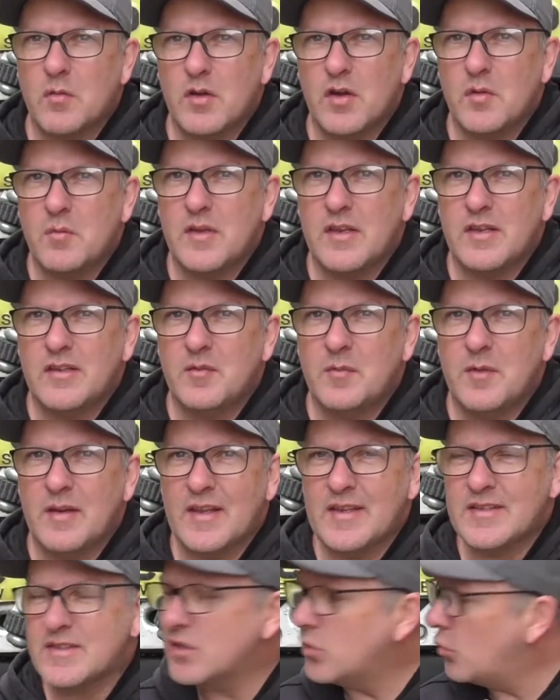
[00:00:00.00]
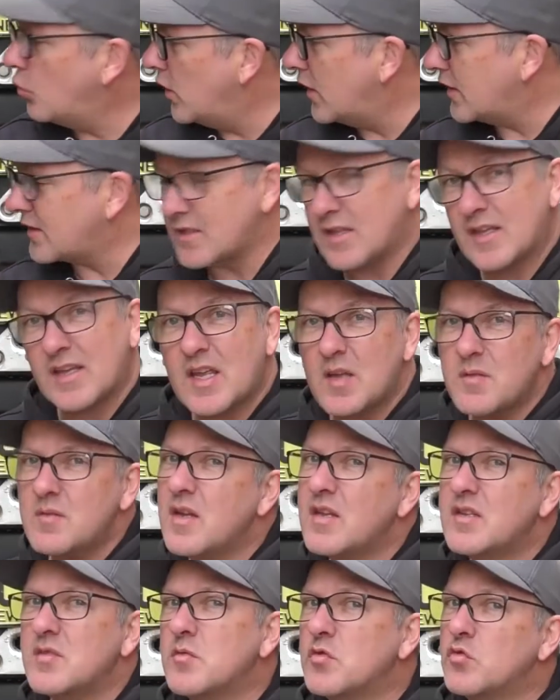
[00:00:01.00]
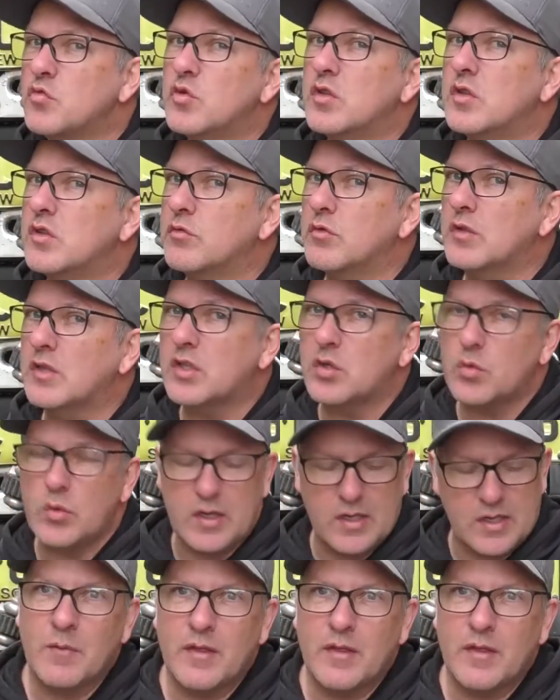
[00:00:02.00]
Might have been a little bit less than a week, so they came out to me really quick.